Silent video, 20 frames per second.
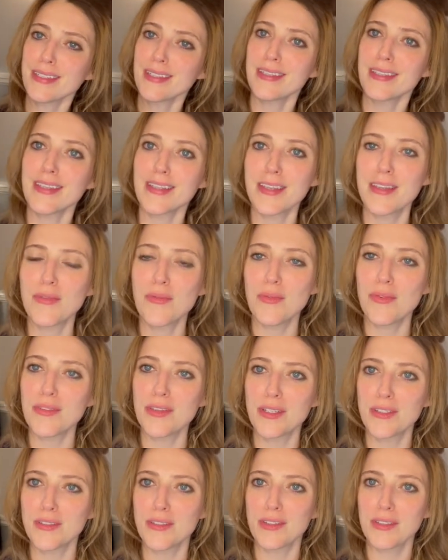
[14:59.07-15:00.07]

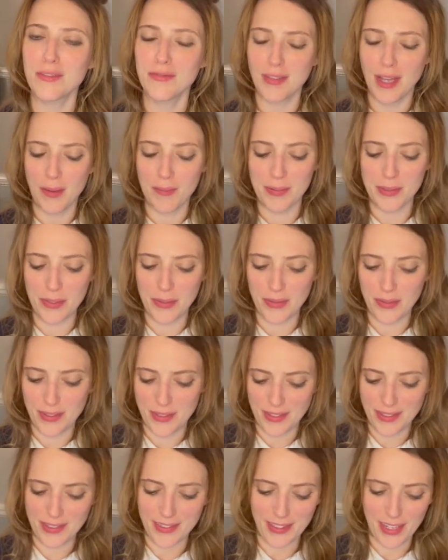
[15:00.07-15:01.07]
the
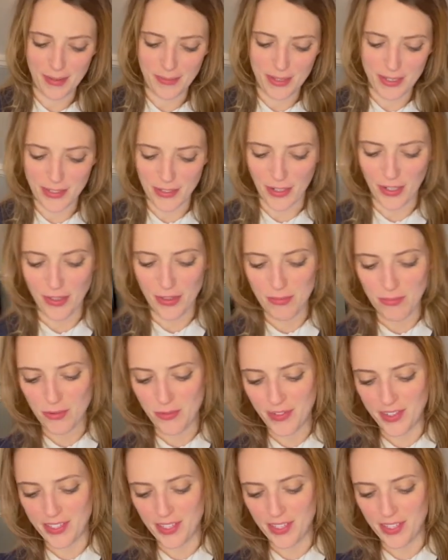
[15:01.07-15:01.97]
episodes, the movies